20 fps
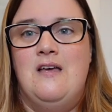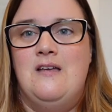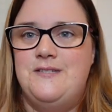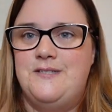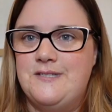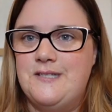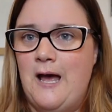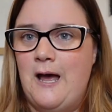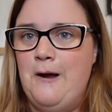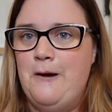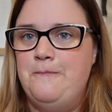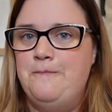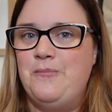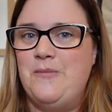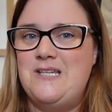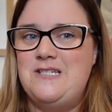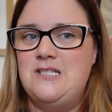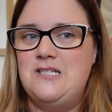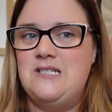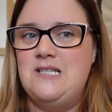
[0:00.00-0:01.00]
So
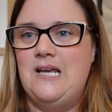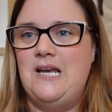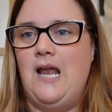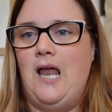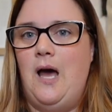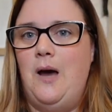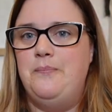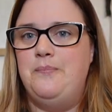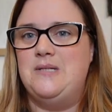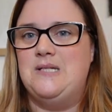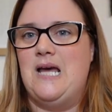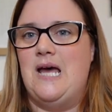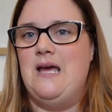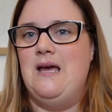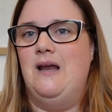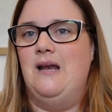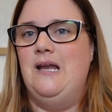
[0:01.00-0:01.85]
that's just a little update,